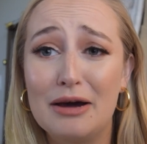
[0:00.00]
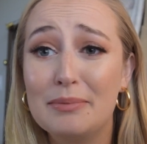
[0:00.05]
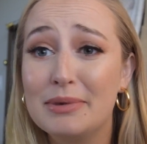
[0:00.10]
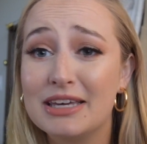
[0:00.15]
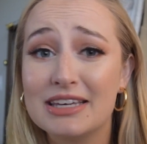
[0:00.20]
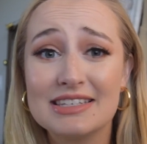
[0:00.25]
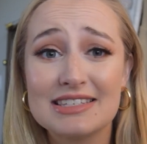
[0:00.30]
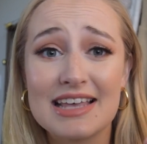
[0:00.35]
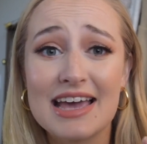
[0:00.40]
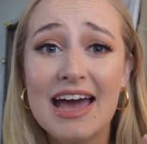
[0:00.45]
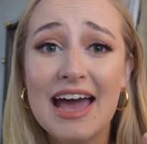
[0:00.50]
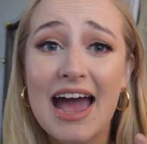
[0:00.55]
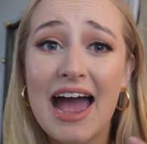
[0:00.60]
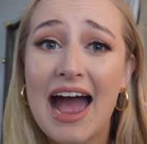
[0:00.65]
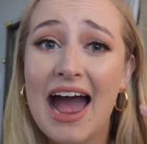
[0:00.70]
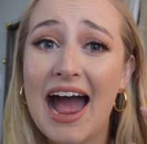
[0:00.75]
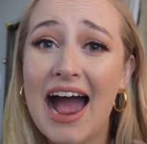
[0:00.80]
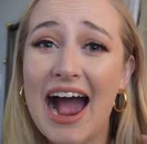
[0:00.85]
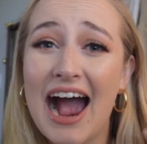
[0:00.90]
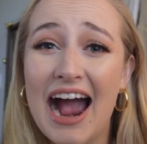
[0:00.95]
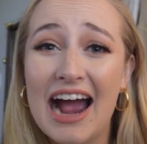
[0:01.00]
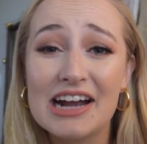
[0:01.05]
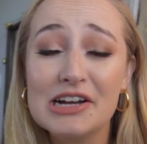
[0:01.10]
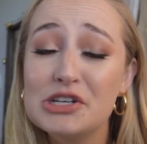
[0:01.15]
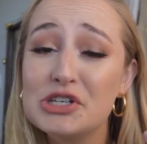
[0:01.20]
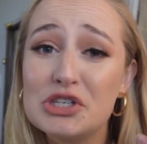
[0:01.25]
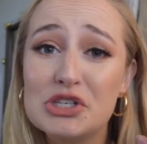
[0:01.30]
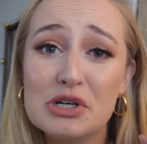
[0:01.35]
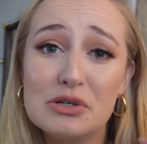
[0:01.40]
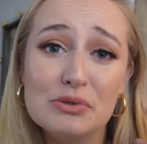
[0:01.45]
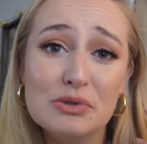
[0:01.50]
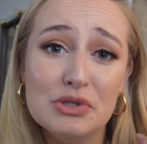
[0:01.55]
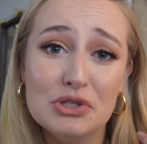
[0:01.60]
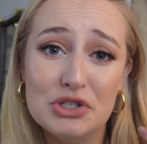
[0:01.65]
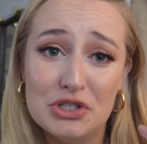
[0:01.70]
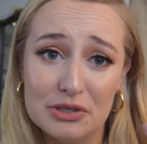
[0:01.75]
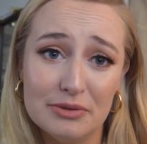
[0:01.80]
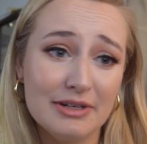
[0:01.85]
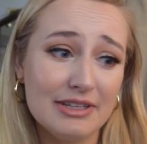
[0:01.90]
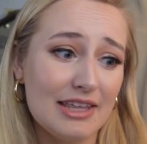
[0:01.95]
because I just don't
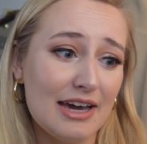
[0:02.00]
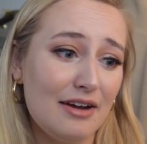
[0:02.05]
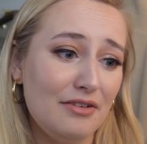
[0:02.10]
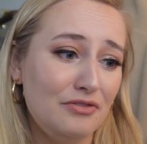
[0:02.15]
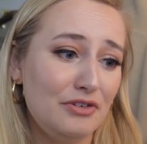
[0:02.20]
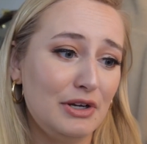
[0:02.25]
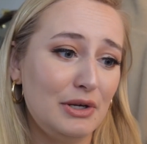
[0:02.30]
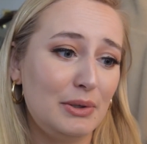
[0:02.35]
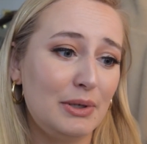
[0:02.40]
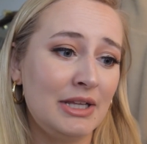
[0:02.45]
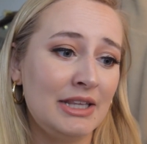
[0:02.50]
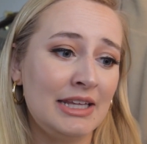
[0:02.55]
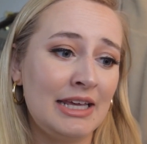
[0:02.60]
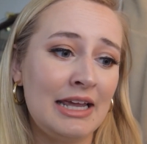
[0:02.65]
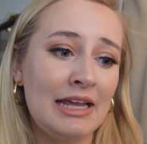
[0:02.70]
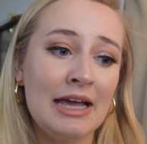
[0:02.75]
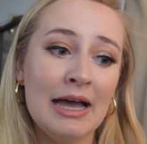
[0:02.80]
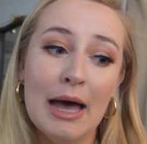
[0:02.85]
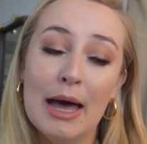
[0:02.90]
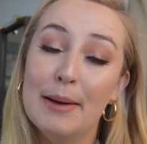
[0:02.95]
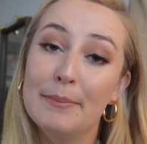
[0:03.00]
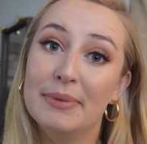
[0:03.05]
do it that frequently.